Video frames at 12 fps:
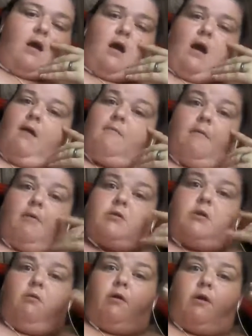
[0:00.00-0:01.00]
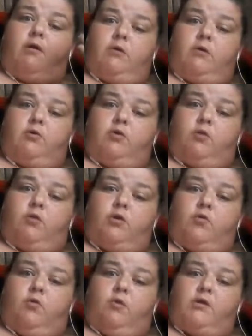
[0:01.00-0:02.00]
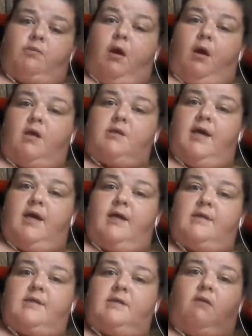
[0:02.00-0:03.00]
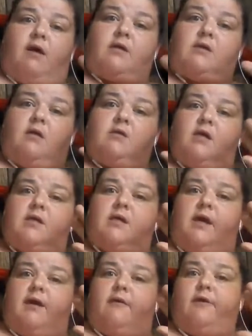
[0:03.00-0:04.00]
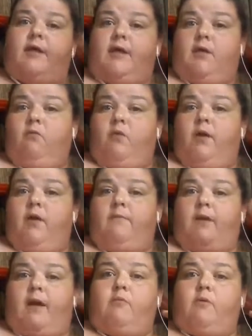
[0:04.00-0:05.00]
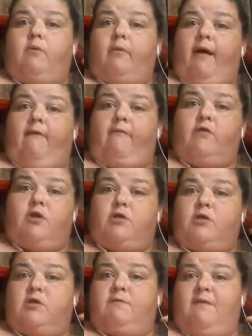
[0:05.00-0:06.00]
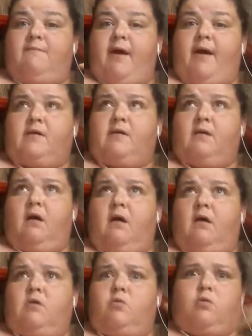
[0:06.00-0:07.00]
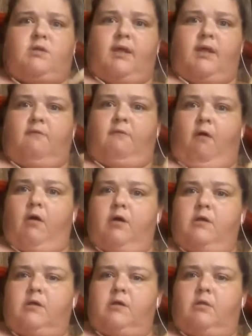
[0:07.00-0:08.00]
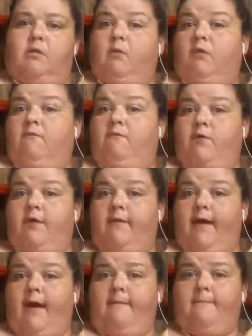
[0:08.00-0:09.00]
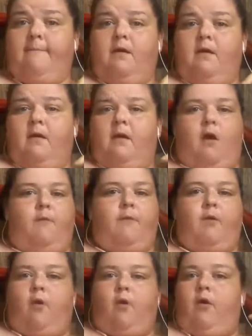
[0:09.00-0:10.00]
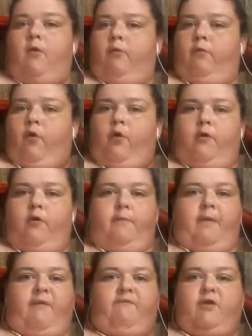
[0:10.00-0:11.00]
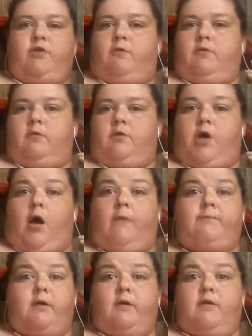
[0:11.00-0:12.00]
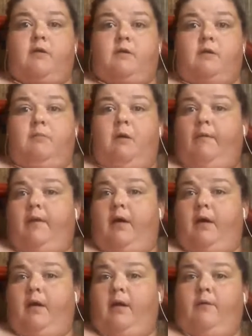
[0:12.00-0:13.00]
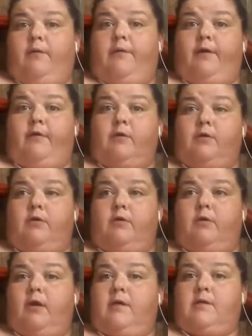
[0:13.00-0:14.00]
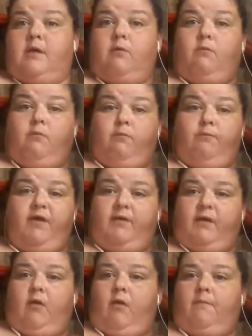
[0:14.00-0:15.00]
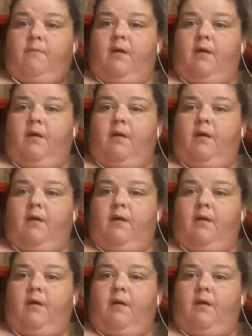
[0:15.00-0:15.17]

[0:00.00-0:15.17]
I'm also working on some short stories for contests. The last contest I entered, I didn't win, but I will have the judges' feedback towards the end of August, so I'm looking forward to that. Help me grow, learn my fiction chops, because they're probably not anywhere near as good as I think they are.